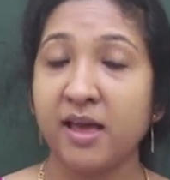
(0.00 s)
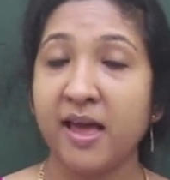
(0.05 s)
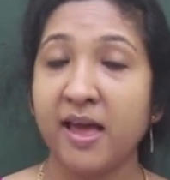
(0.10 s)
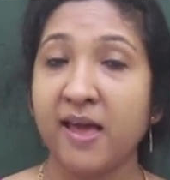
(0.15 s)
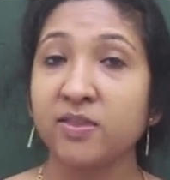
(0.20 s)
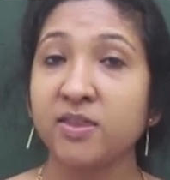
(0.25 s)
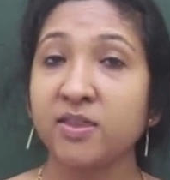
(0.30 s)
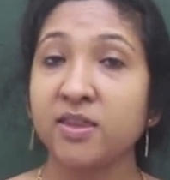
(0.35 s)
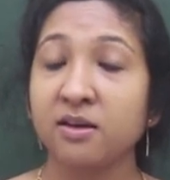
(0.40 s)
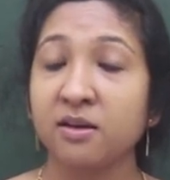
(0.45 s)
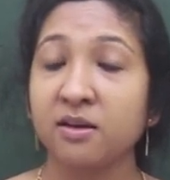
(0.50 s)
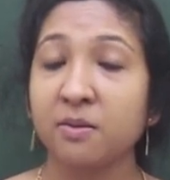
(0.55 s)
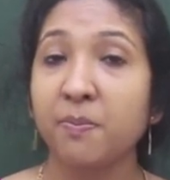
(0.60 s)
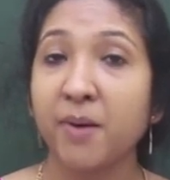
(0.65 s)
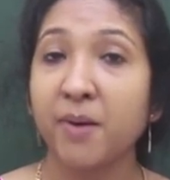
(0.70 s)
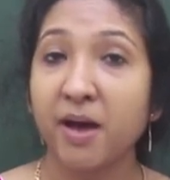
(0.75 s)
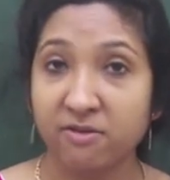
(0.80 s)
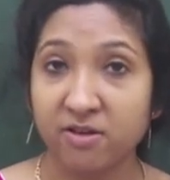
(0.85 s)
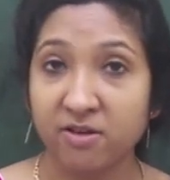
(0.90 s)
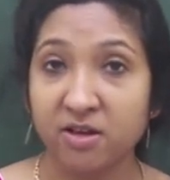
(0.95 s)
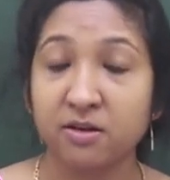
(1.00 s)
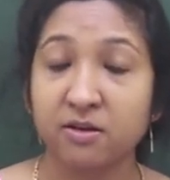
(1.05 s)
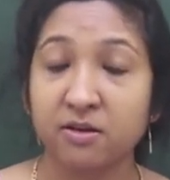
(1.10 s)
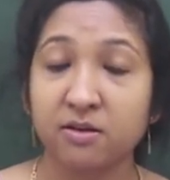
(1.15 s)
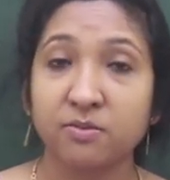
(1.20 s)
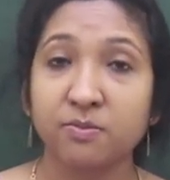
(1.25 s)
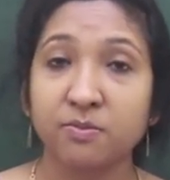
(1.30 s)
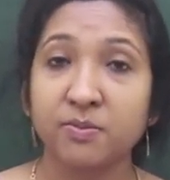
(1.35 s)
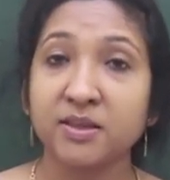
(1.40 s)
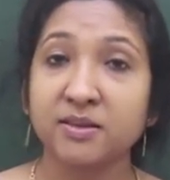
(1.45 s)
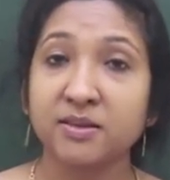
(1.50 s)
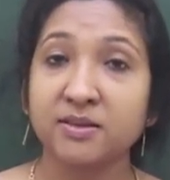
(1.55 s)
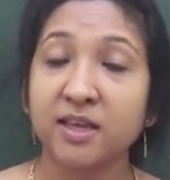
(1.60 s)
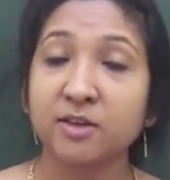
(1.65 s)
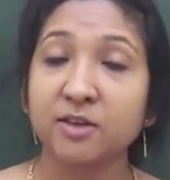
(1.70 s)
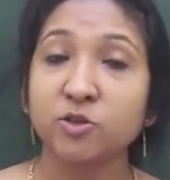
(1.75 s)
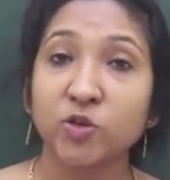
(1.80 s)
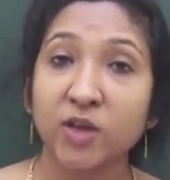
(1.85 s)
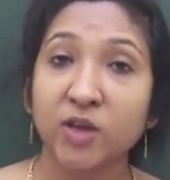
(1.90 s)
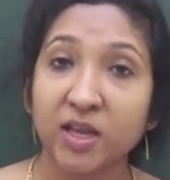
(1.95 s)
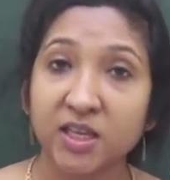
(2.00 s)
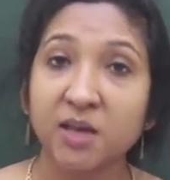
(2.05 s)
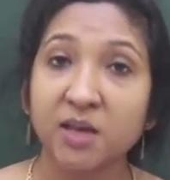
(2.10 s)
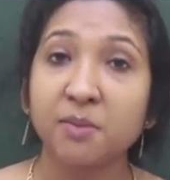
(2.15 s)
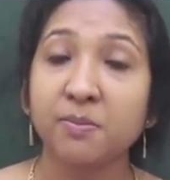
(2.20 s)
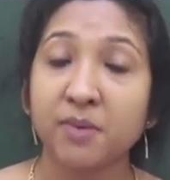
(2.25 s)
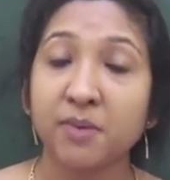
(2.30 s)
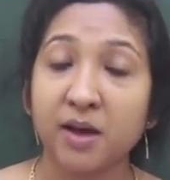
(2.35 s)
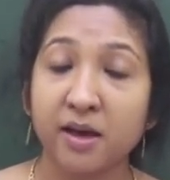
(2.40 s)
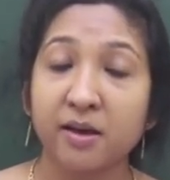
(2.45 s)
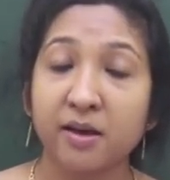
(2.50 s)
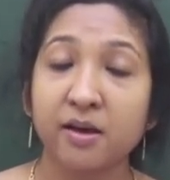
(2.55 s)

and the power means they together,